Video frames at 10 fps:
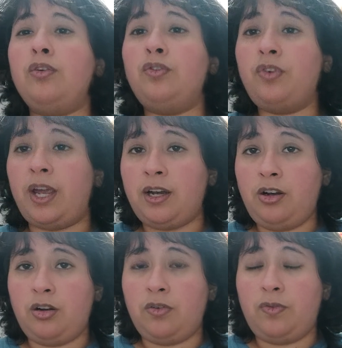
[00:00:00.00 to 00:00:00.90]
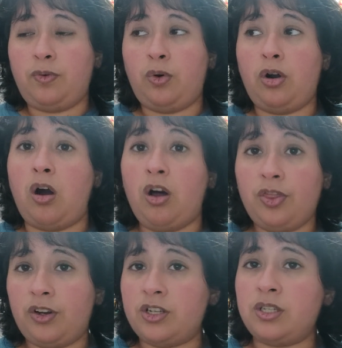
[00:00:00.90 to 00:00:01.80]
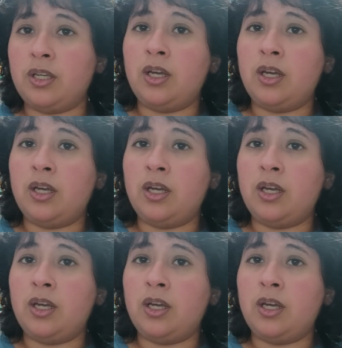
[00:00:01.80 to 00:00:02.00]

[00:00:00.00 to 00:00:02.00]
greater for others.